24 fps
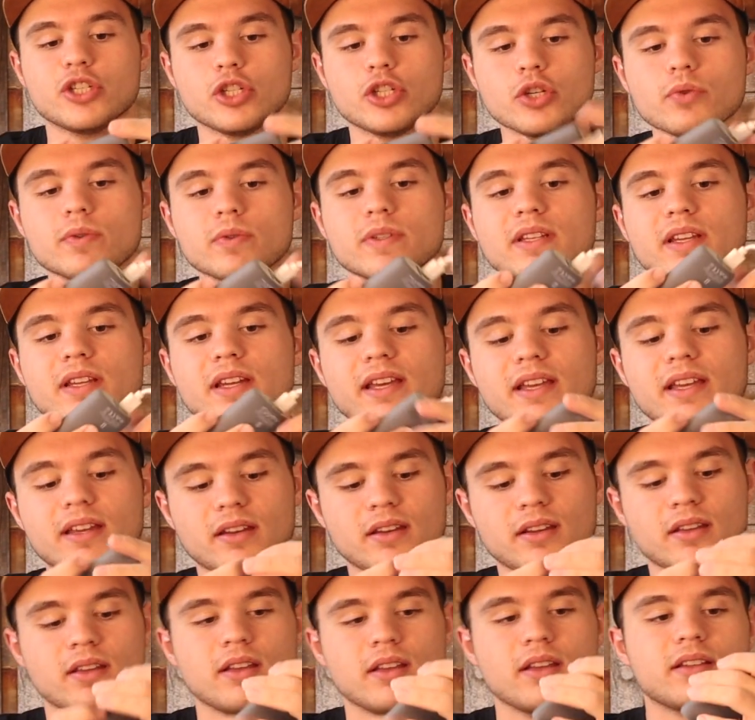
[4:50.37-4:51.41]
juice in it,
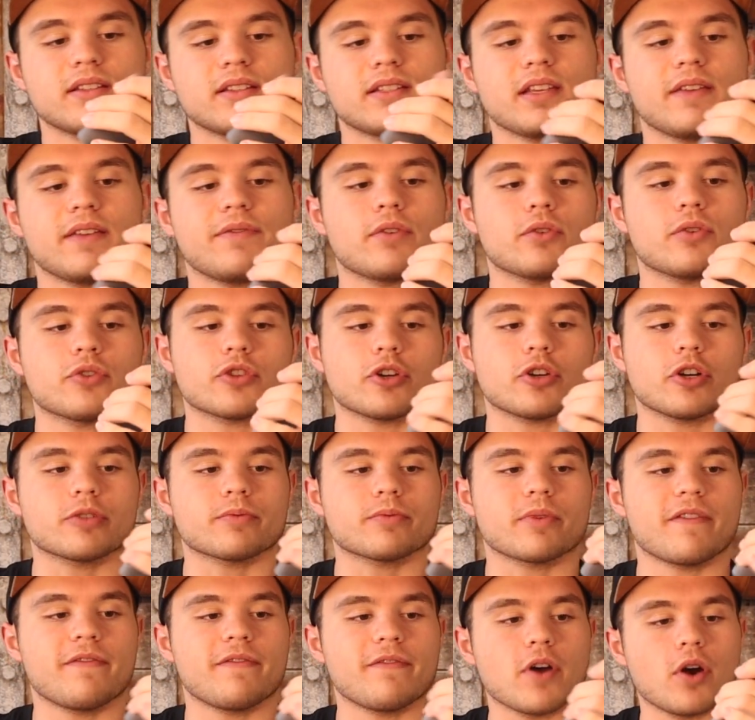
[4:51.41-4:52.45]
see if it'll charge
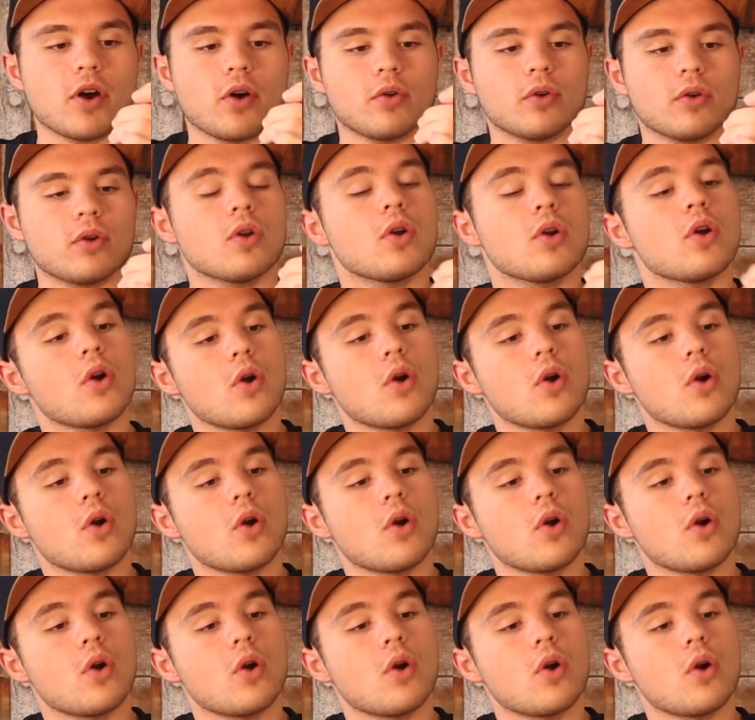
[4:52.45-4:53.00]
my phone.